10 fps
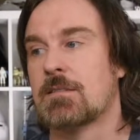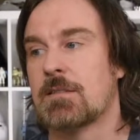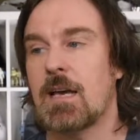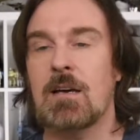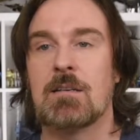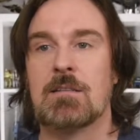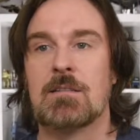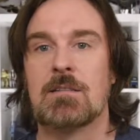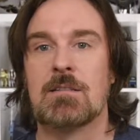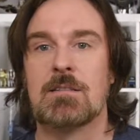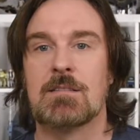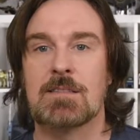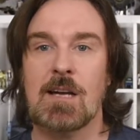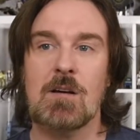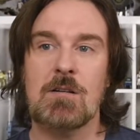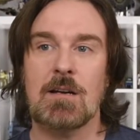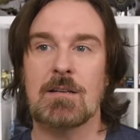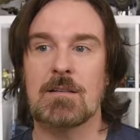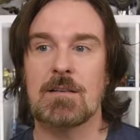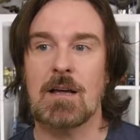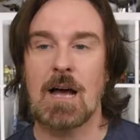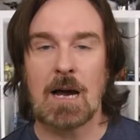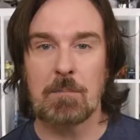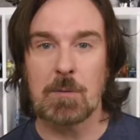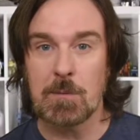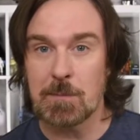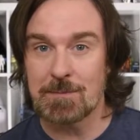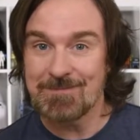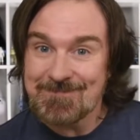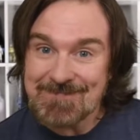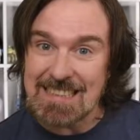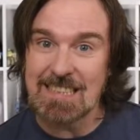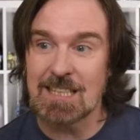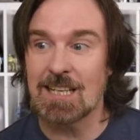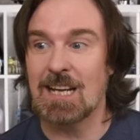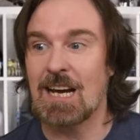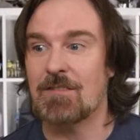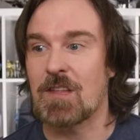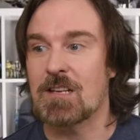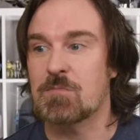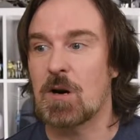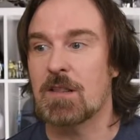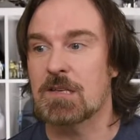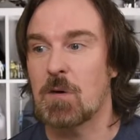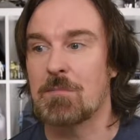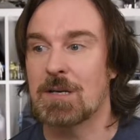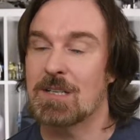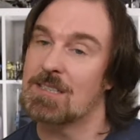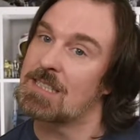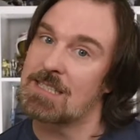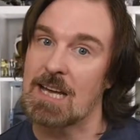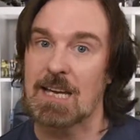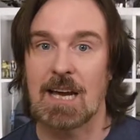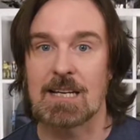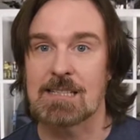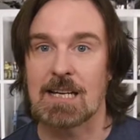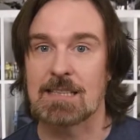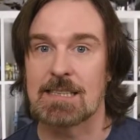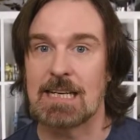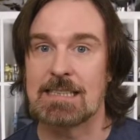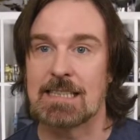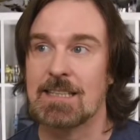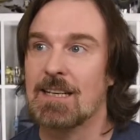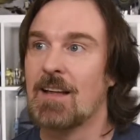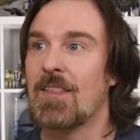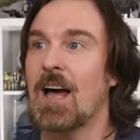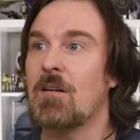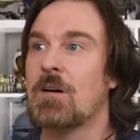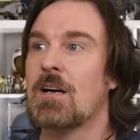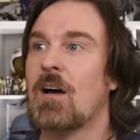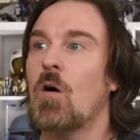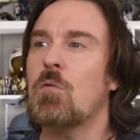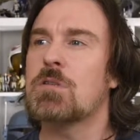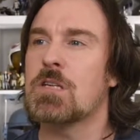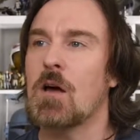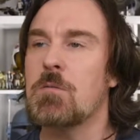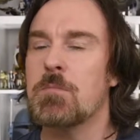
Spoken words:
Yeah? So, Apple, you're going to have to swallow this one because this ain't getting a second season. Now, also,